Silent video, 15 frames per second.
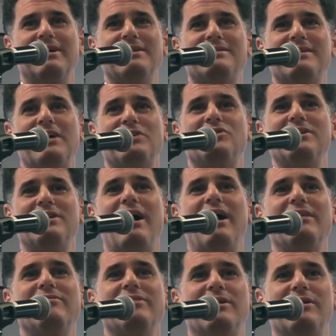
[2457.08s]
It's actually
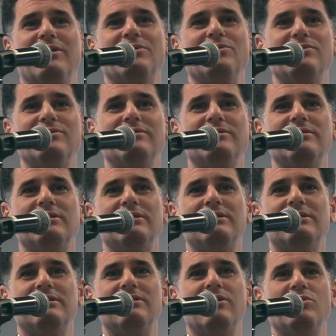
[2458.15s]
not even close.
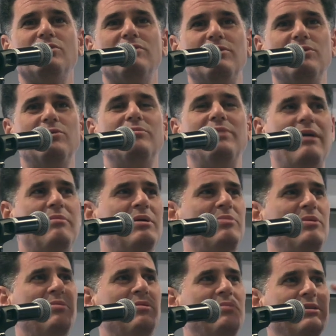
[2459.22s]
And those of you who, how many
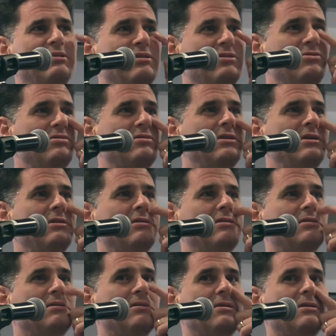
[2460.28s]
people have been to Israel here?
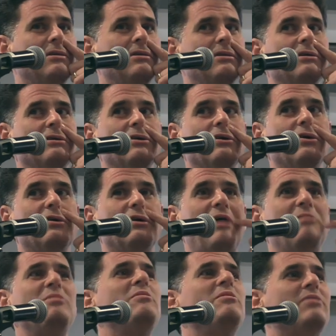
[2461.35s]

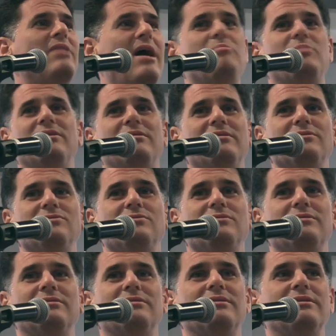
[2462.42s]
How many people have not been to
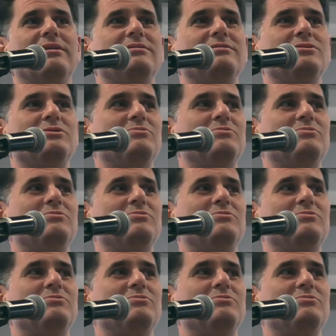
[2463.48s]
Israel? That's